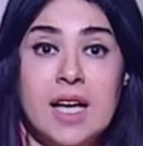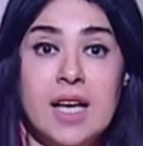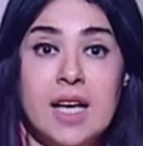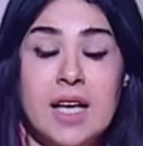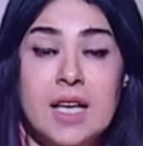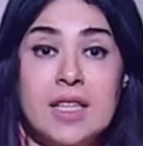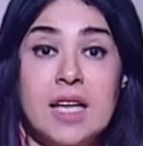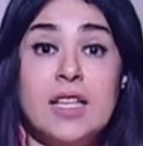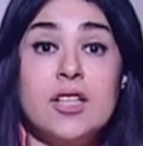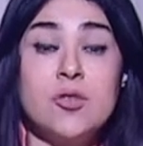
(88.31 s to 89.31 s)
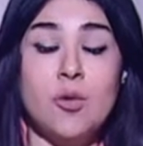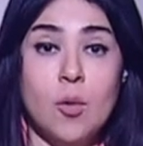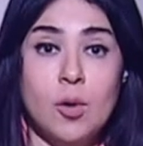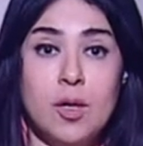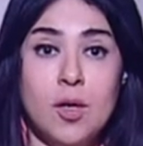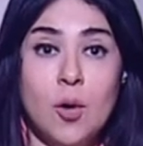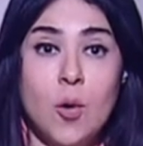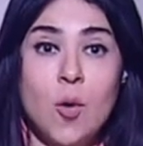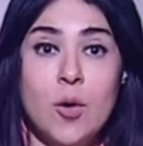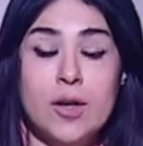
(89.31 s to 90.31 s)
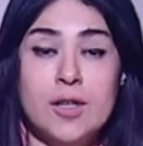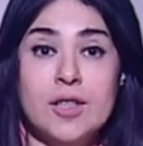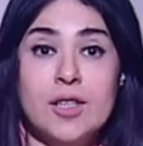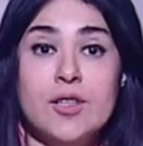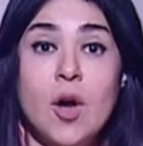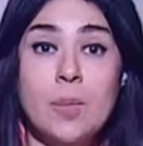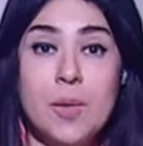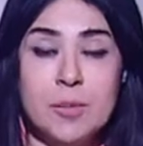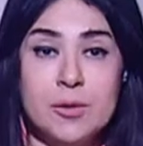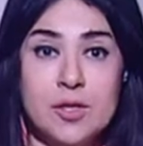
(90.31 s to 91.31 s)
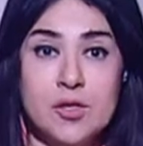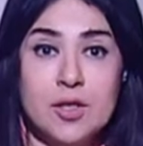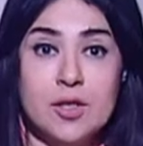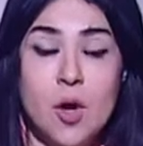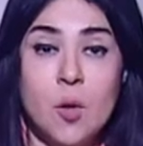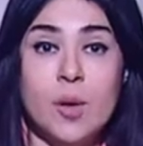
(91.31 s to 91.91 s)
the lead role or the top position